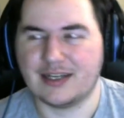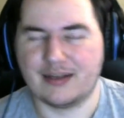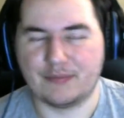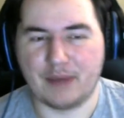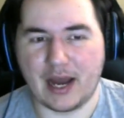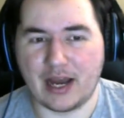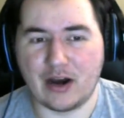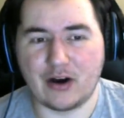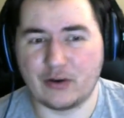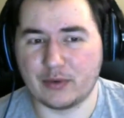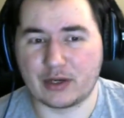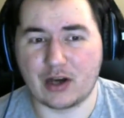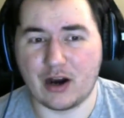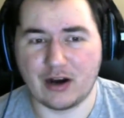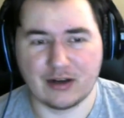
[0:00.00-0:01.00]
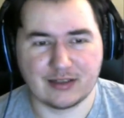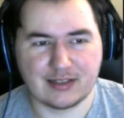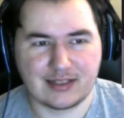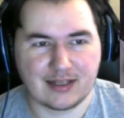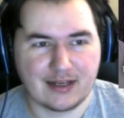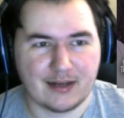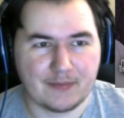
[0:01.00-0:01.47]
by all
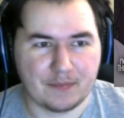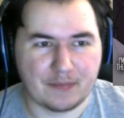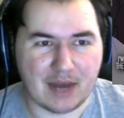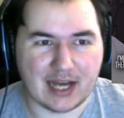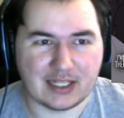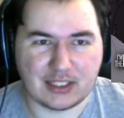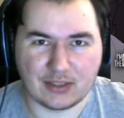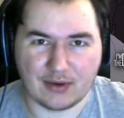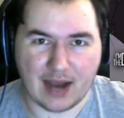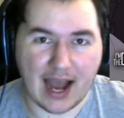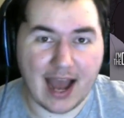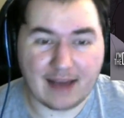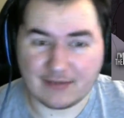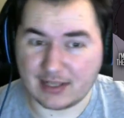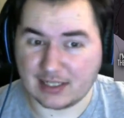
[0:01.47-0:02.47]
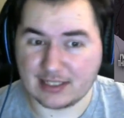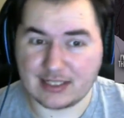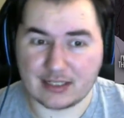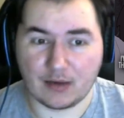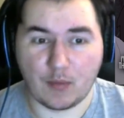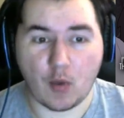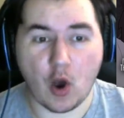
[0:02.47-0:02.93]
regards. Mind you, I've done
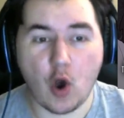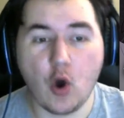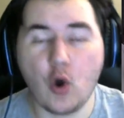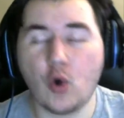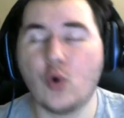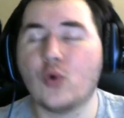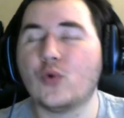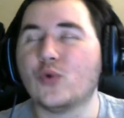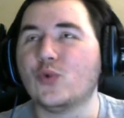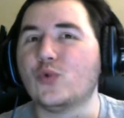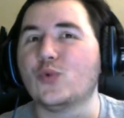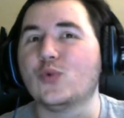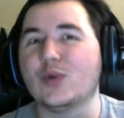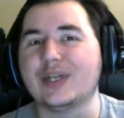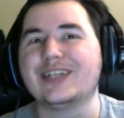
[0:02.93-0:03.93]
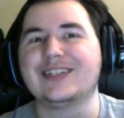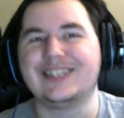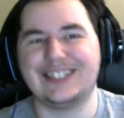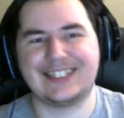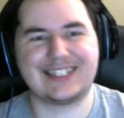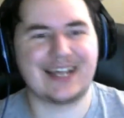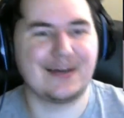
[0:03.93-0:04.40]
some really
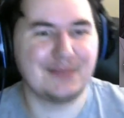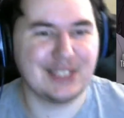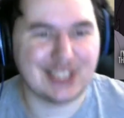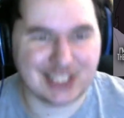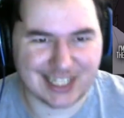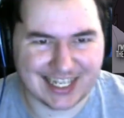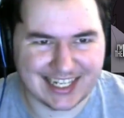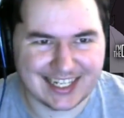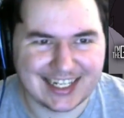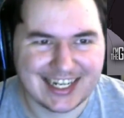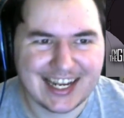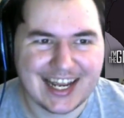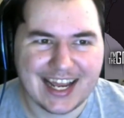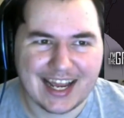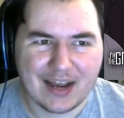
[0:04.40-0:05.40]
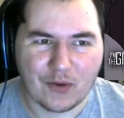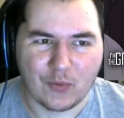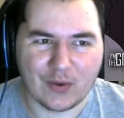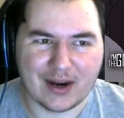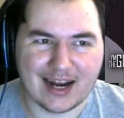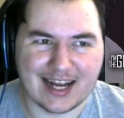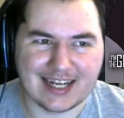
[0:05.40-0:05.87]
scummy shit,
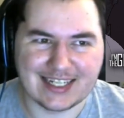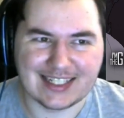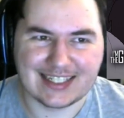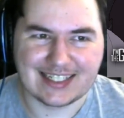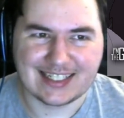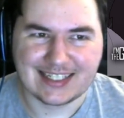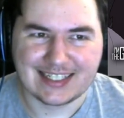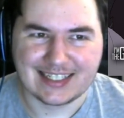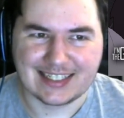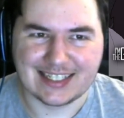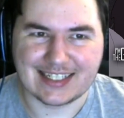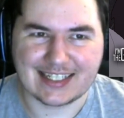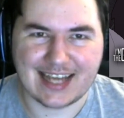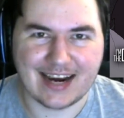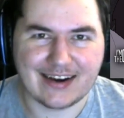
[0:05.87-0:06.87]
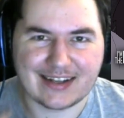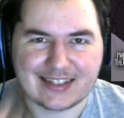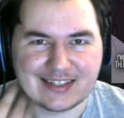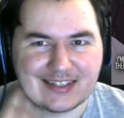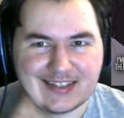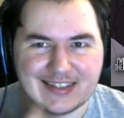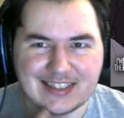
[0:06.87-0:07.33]
whereas this
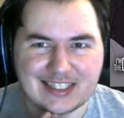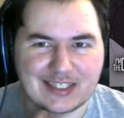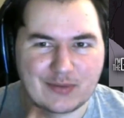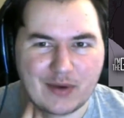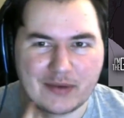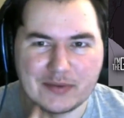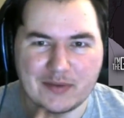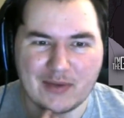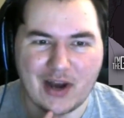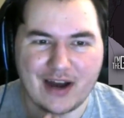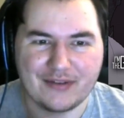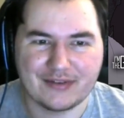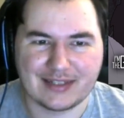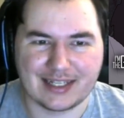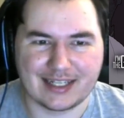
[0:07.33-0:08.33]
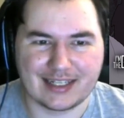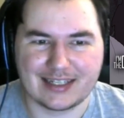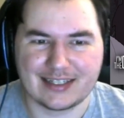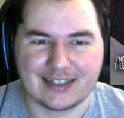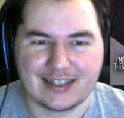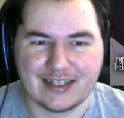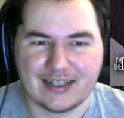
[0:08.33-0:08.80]
character just rubs me off as
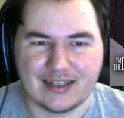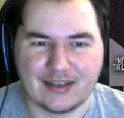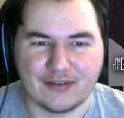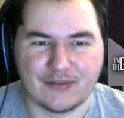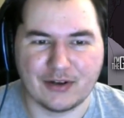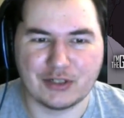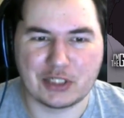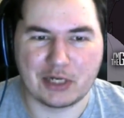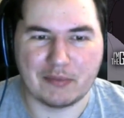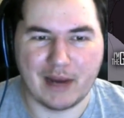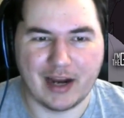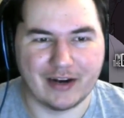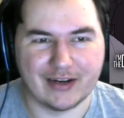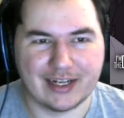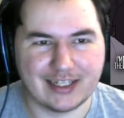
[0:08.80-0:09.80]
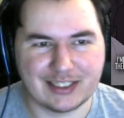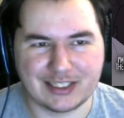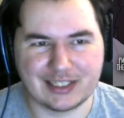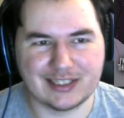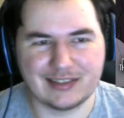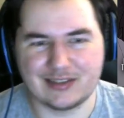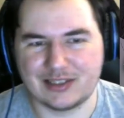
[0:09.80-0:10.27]
like the Virgin Mary.
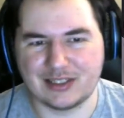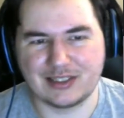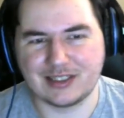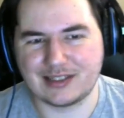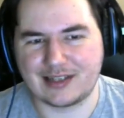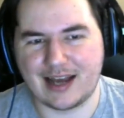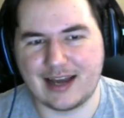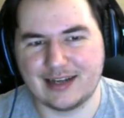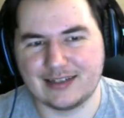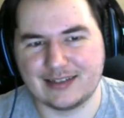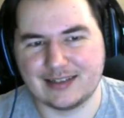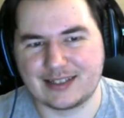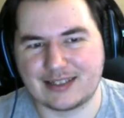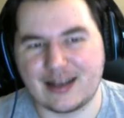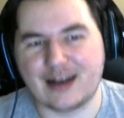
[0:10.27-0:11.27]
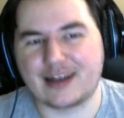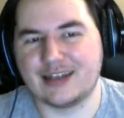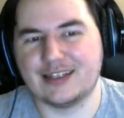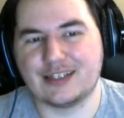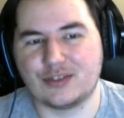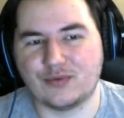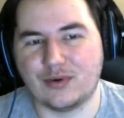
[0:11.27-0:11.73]
She just kind of stuck in
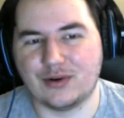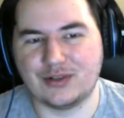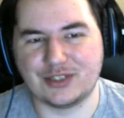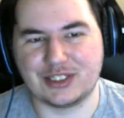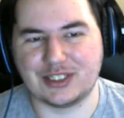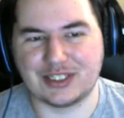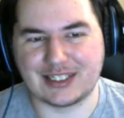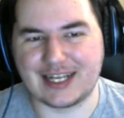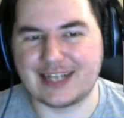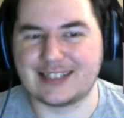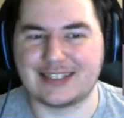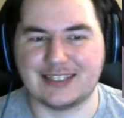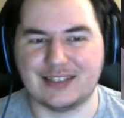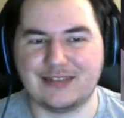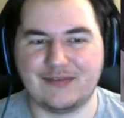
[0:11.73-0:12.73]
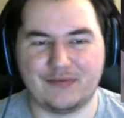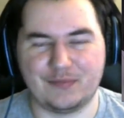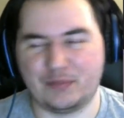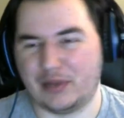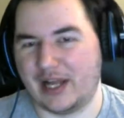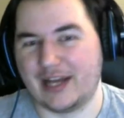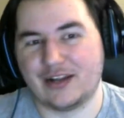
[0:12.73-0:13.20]
this role and she just has to
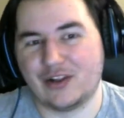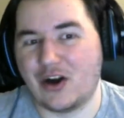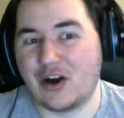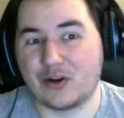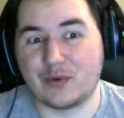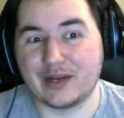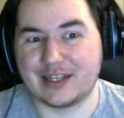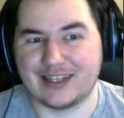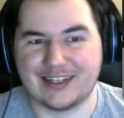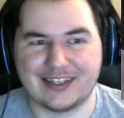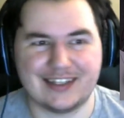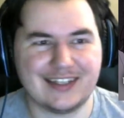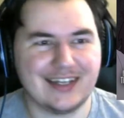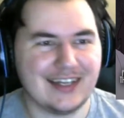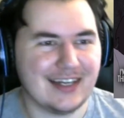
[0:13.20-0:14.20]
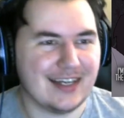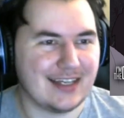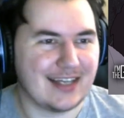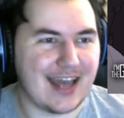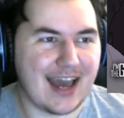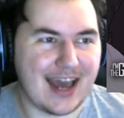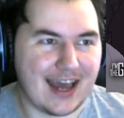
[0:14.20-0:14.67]
play along with it.
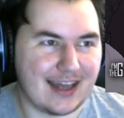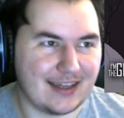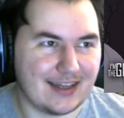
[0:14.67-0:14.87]
Yeah,